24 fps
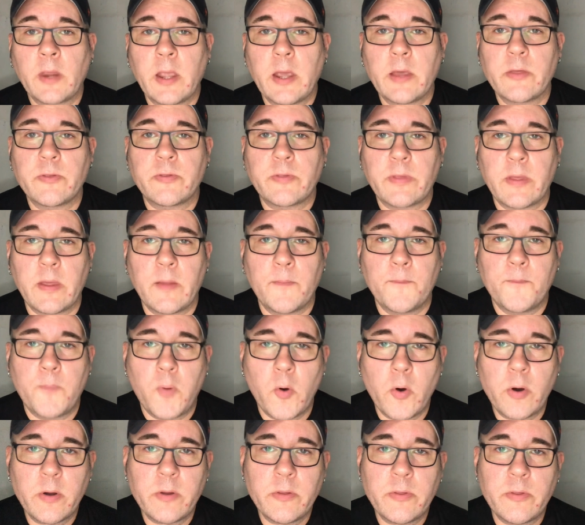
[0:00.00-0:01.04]
is the
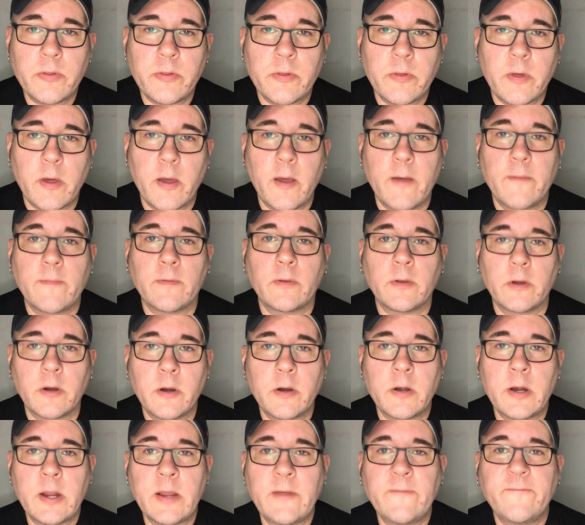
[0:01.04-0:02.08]
importance of
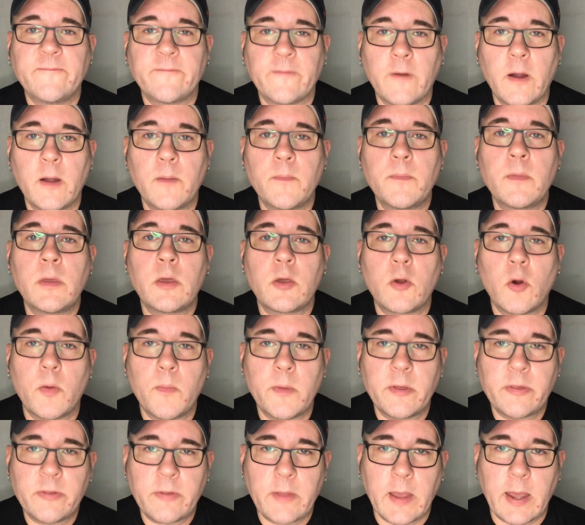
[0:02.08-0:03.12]
learning from your
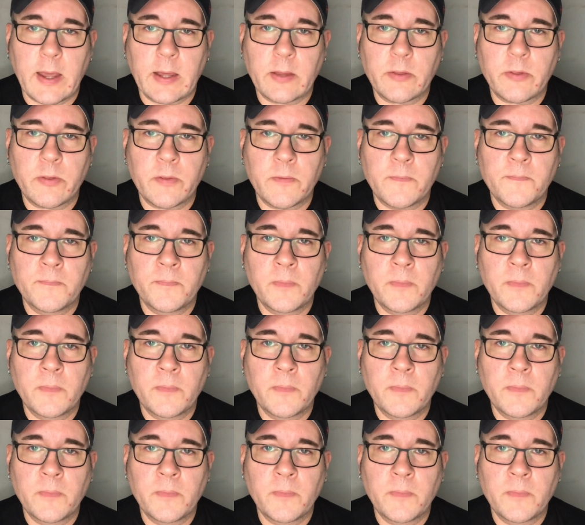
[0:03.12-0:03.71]
mistakes.